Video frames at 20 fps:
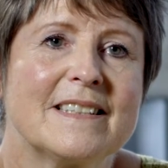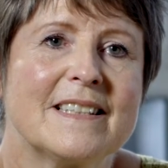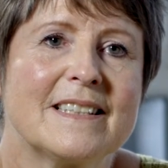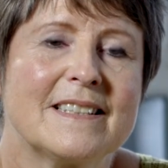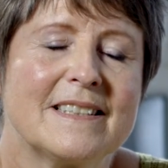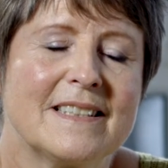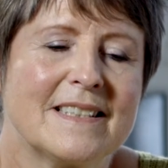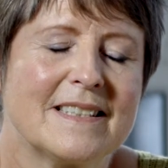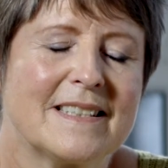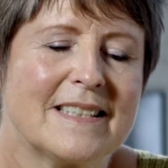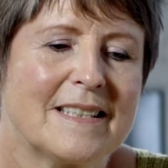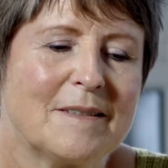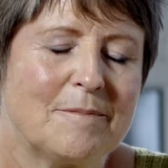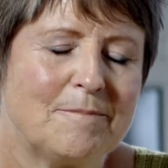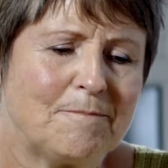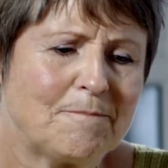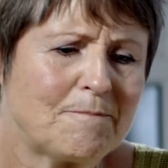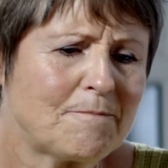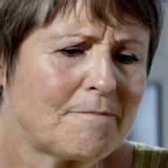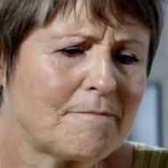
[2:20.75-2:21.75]

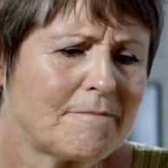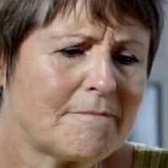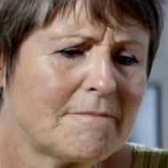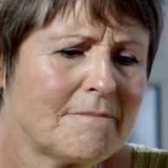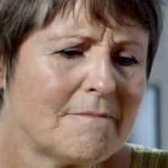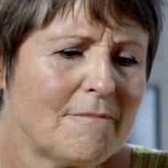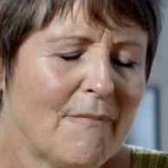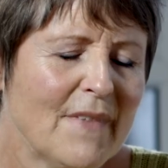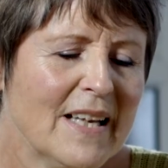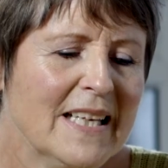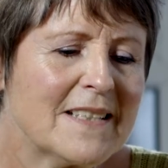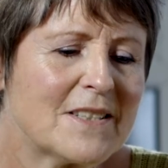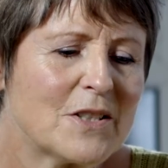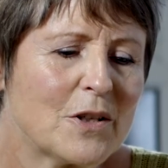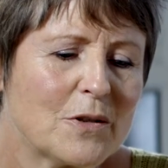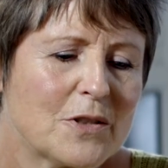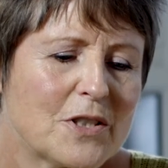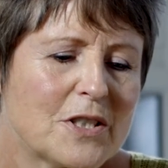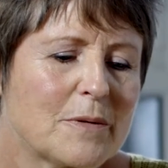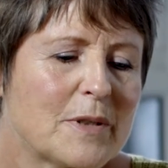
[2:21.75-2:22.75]
And it's
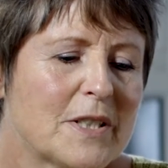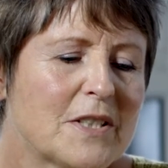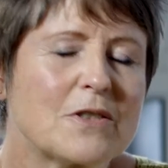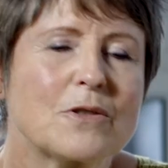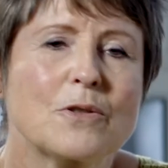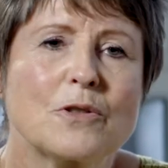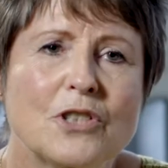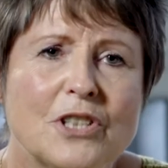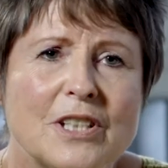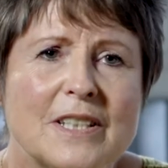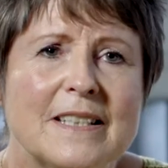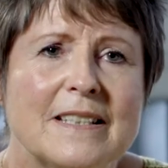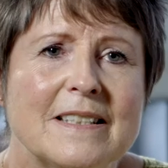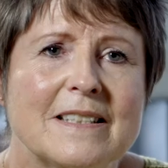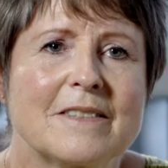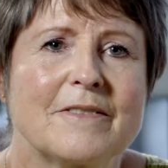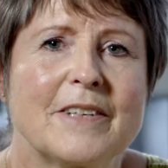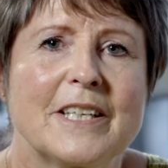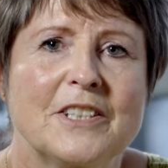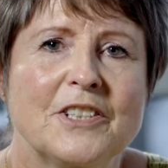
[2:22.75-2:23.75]
also a social
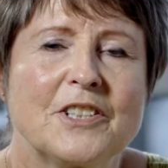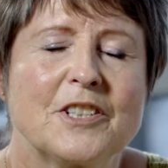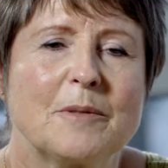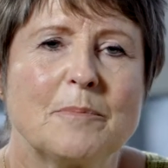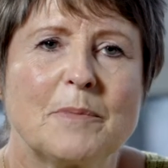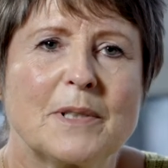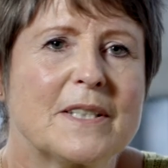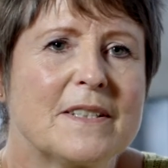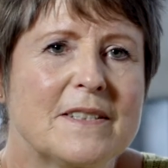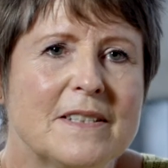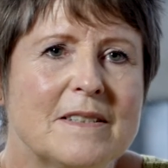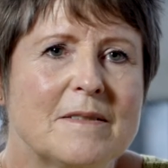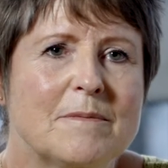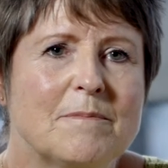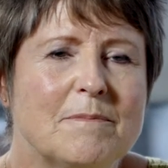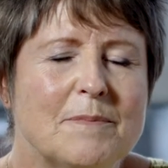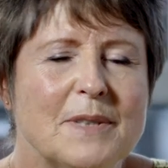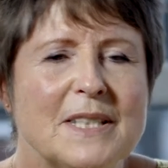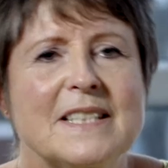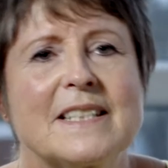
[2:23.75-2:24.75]
intervention because he's
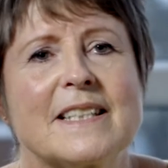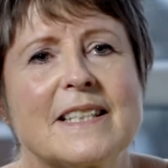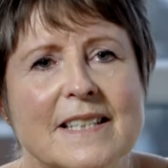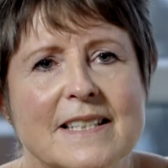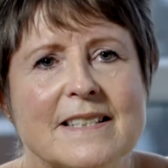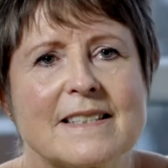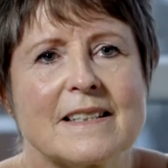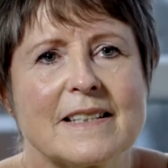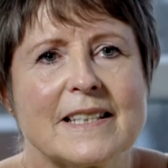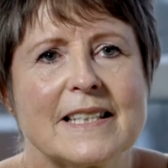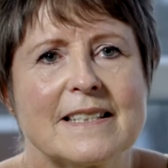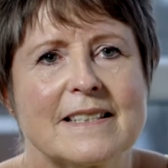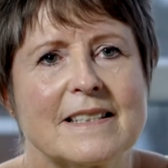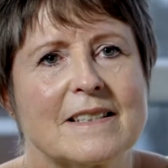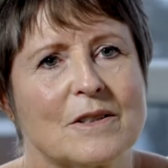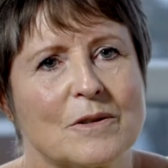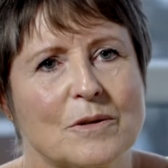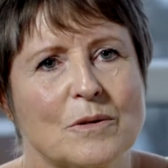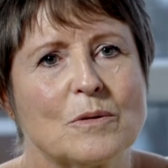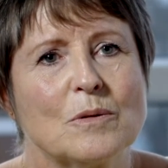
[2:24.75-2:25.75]
pretty
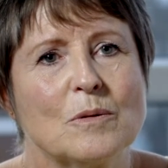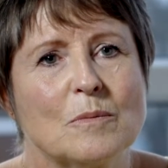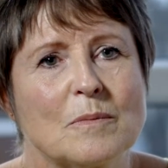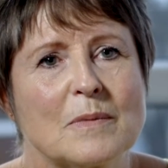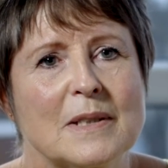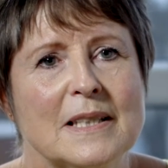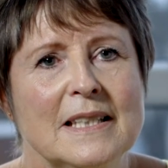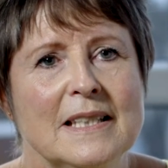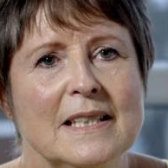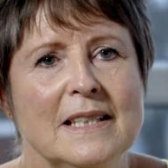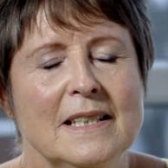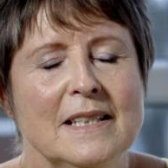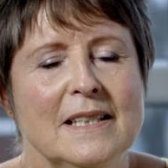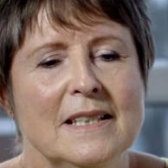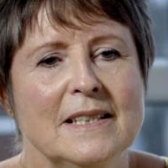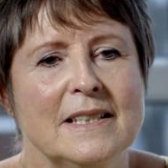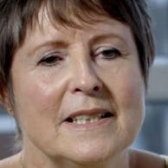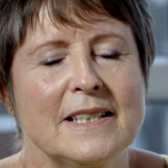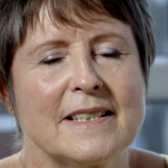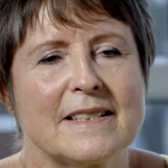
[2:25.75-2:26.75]
isolated at home.
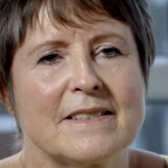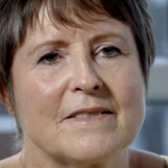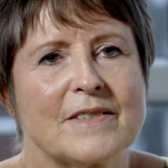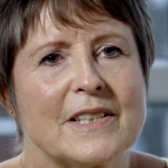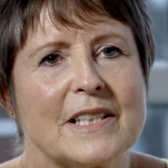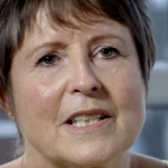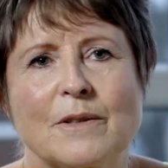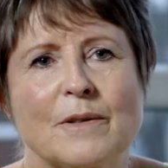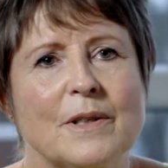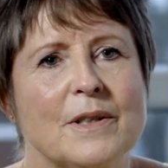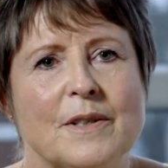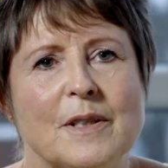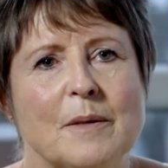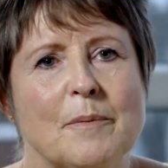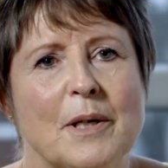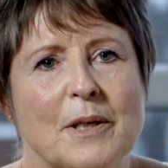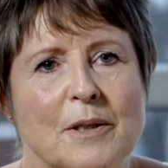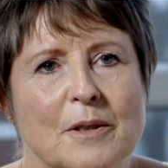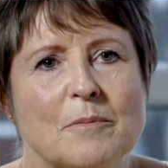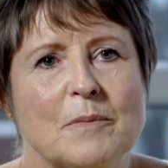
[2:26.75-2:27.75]
He doesn't really go out and
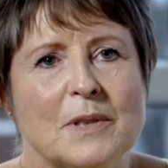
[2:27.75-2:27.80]
about